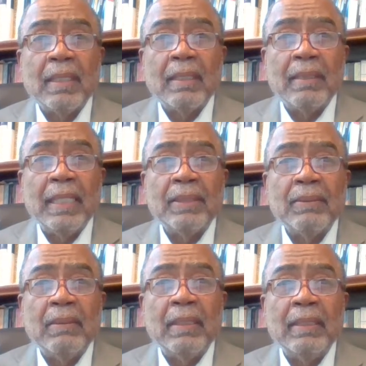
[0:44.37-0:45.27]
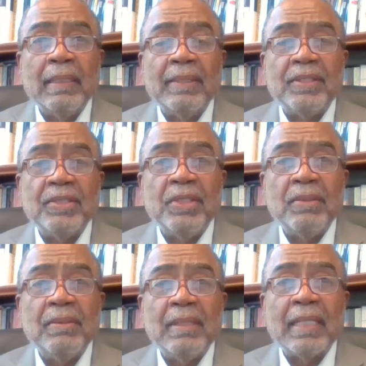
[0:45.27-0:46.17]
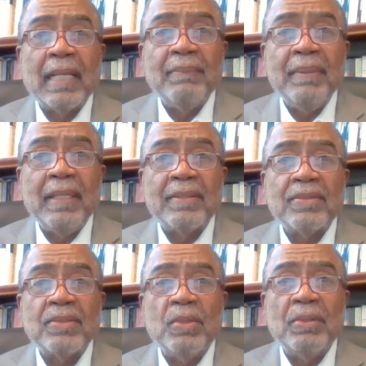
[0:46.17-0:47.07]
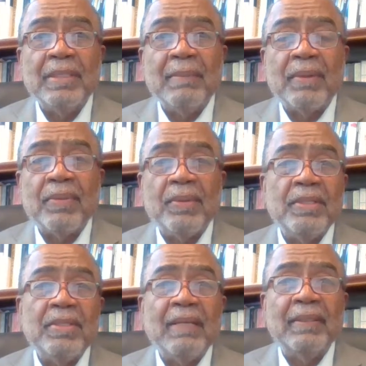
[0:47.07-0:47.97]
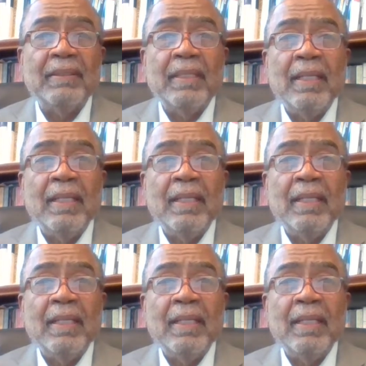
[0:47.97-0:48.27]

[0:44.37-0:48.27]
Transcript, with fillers: Later on, as a student at IPS school number 37,